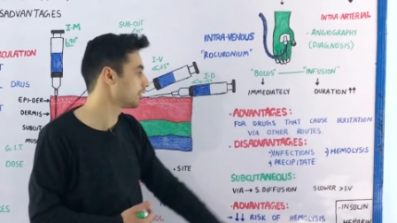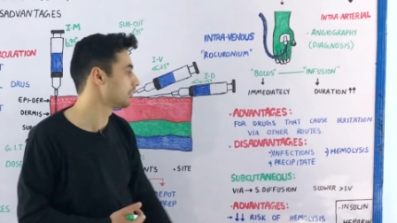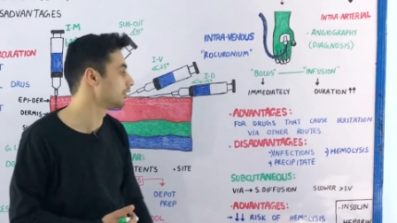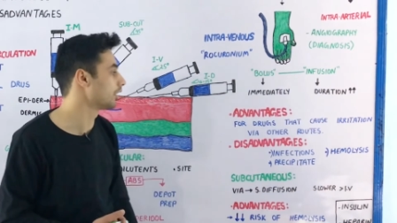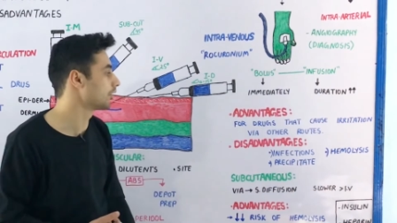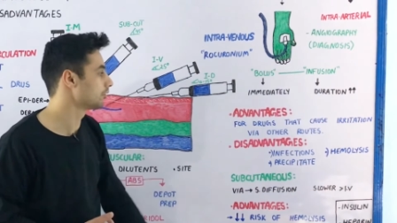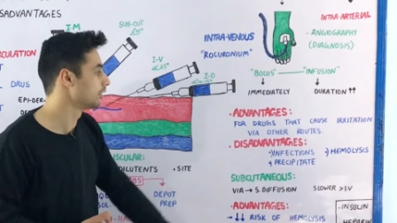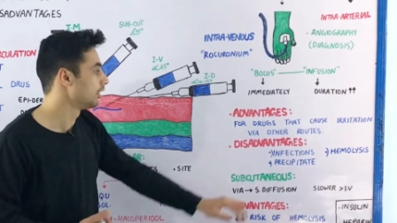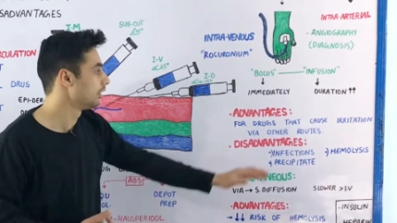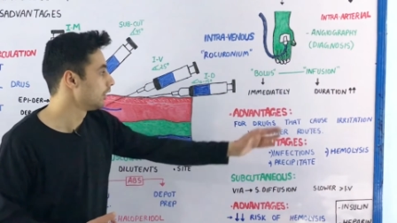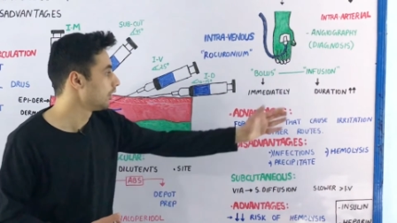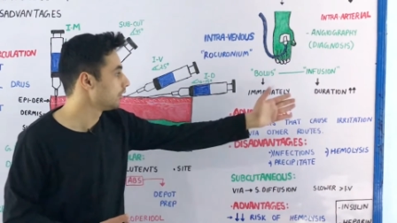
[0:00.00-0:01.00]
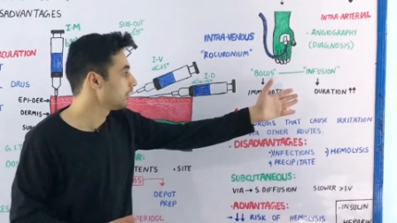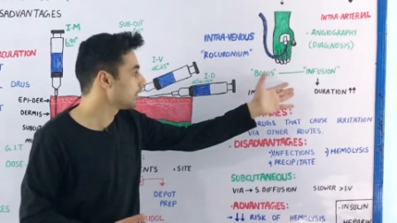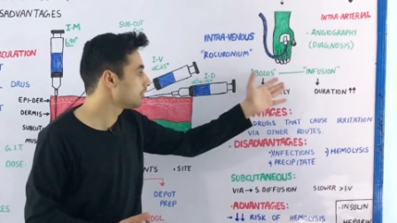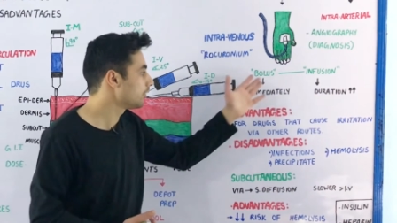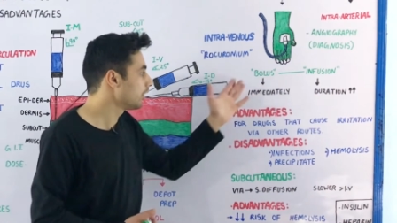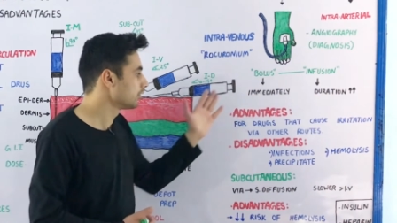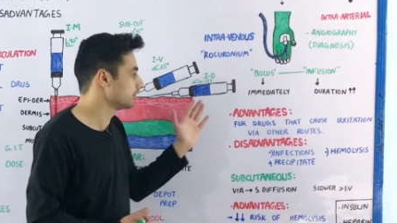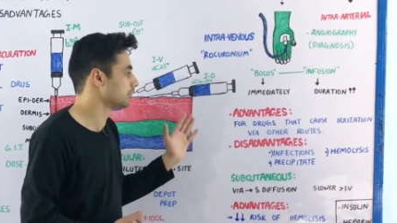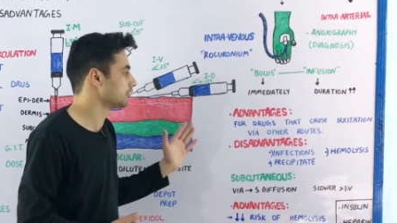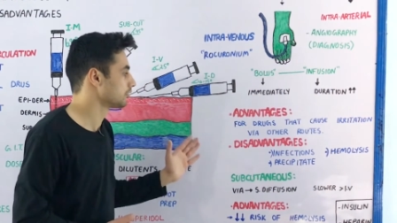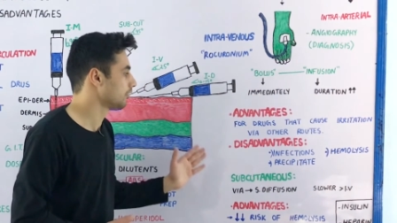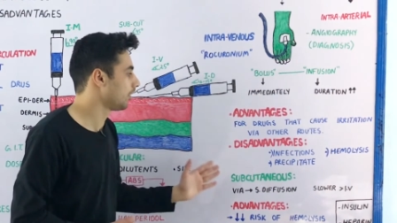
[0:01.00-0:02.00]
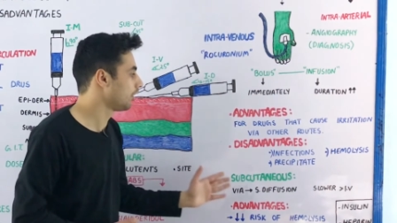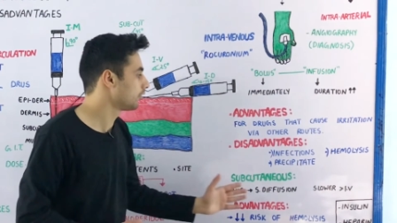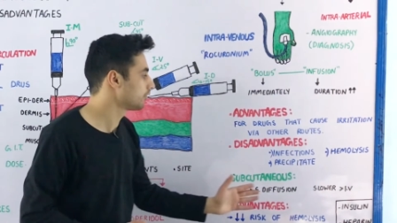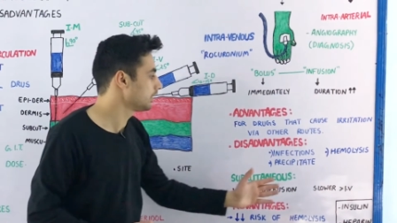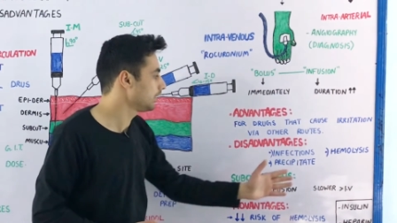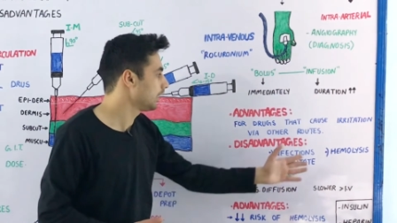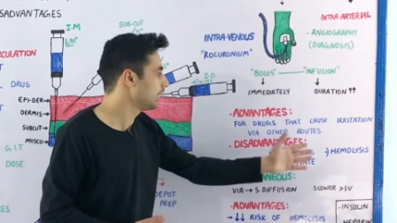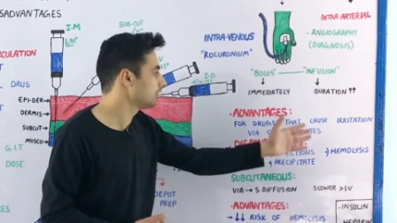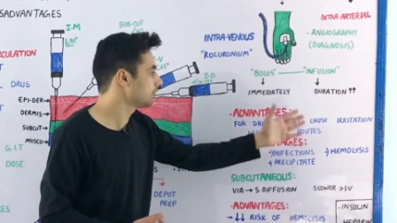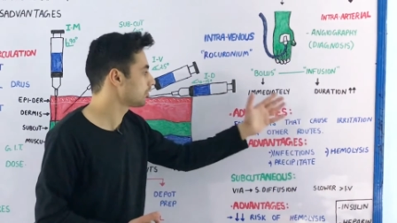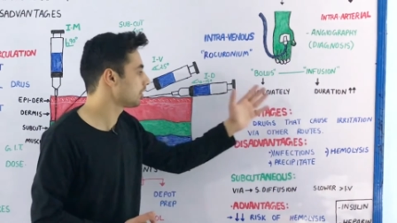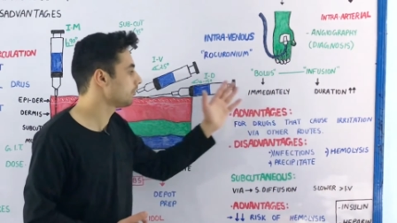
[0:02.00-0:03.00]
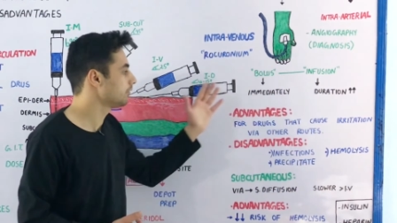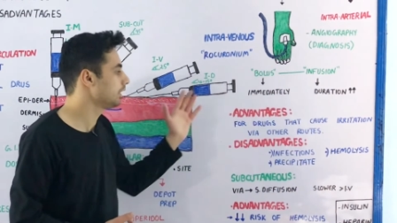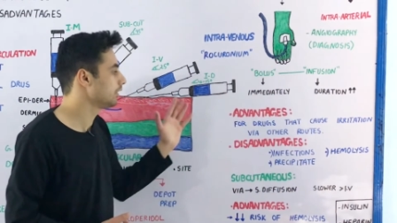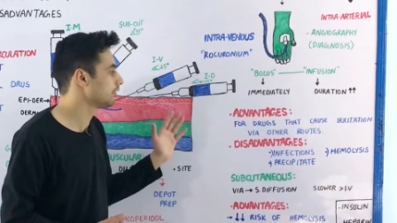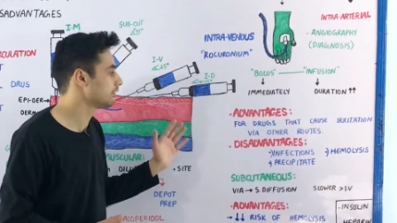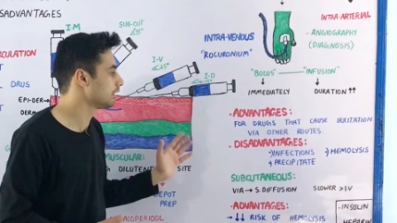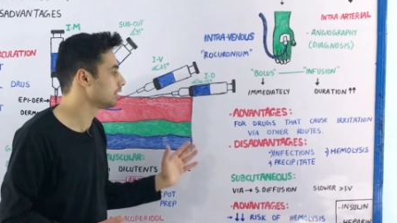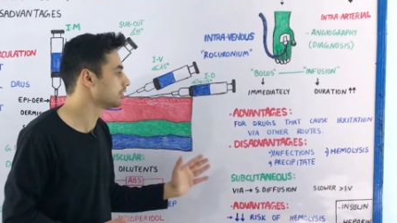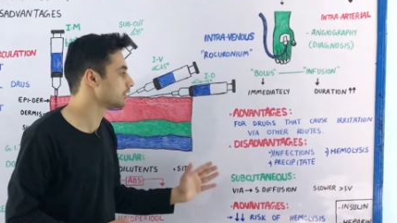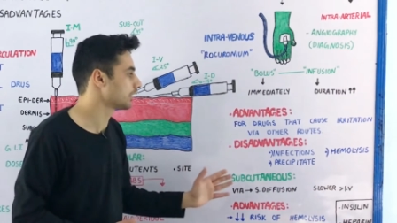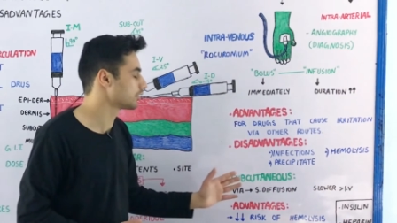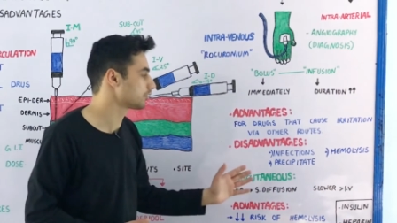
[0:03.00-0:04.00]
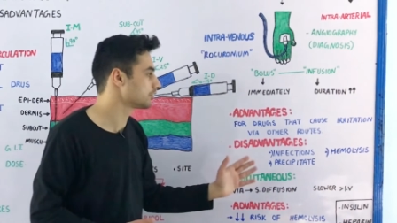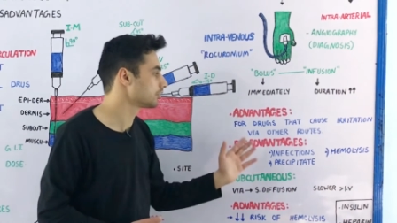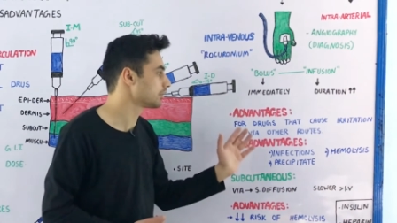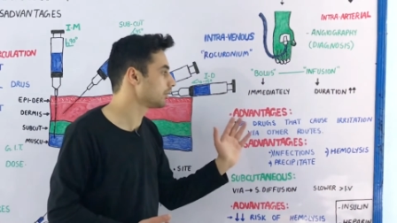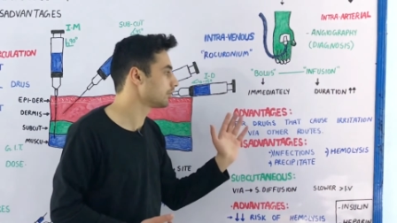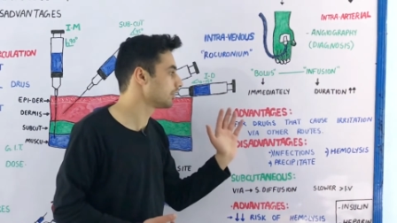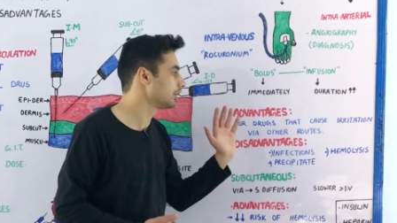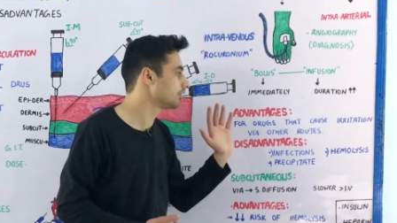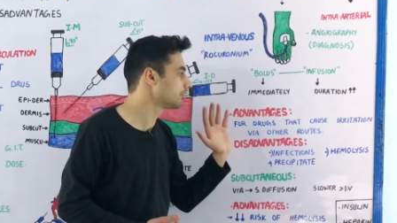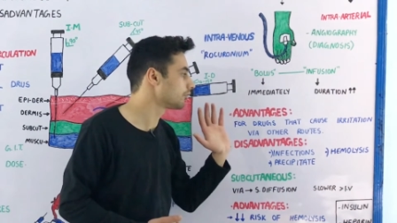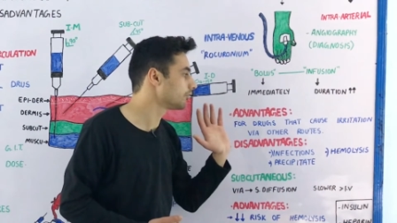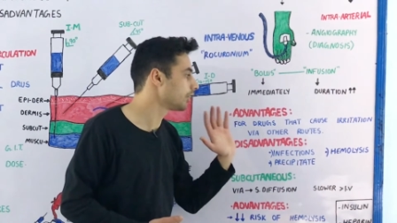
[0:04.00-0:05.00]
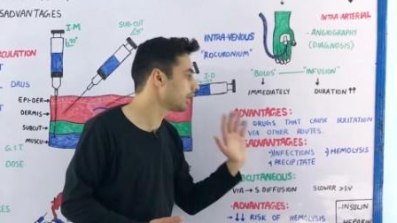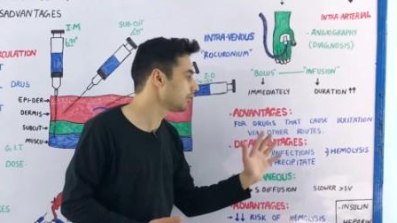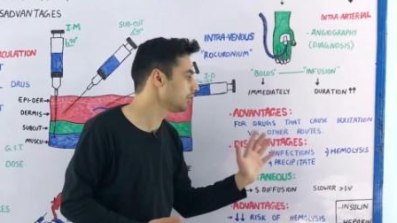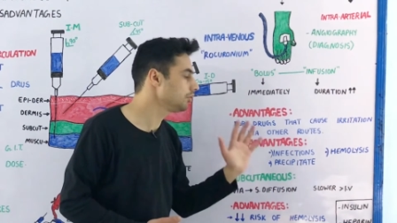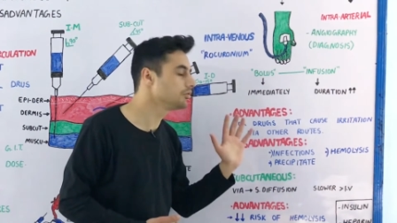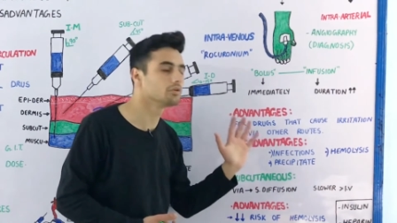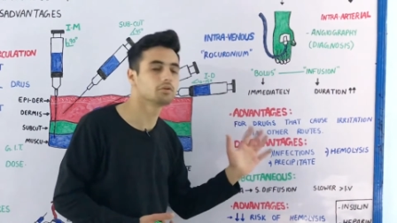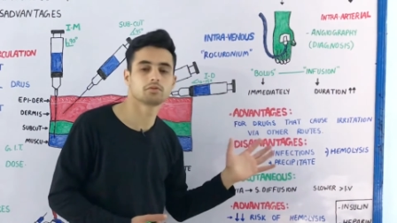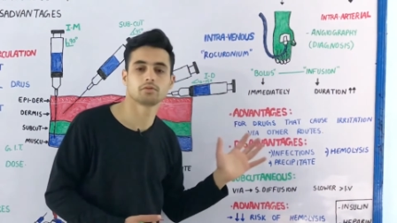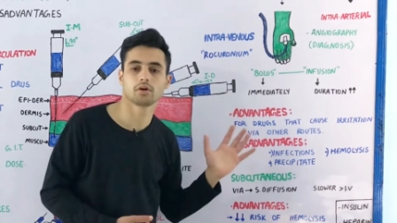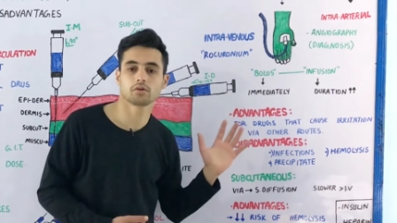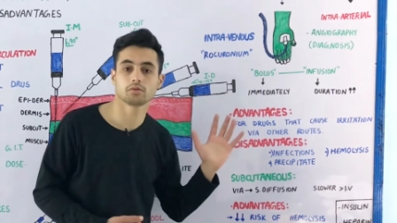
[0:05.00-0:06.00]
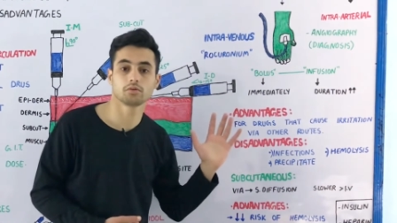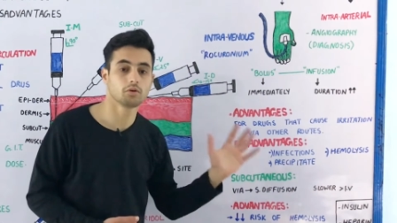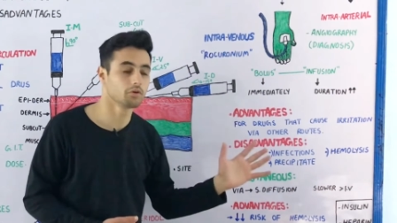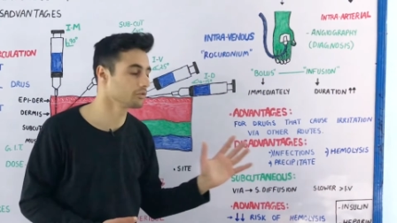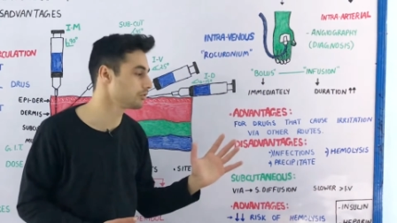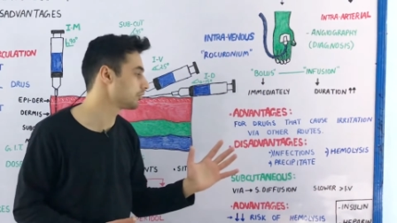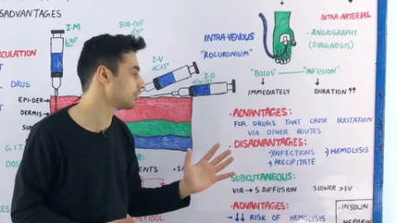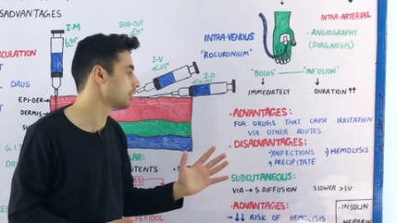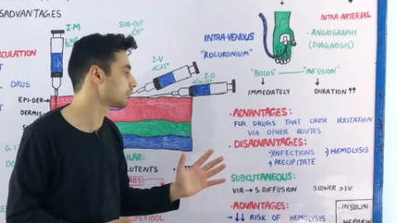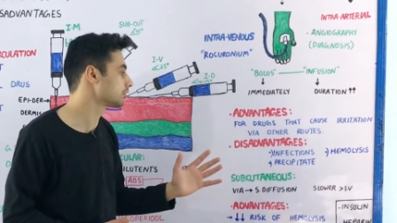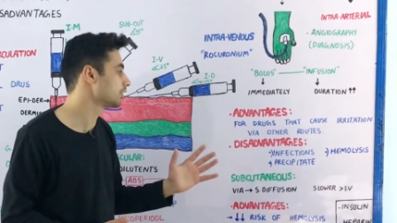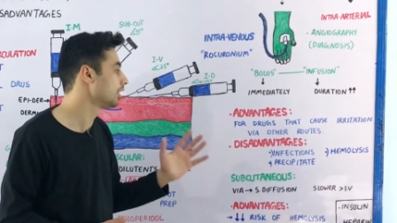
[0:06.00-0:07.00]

Now, the advantage of the intravenous injections is it is very good for those drugs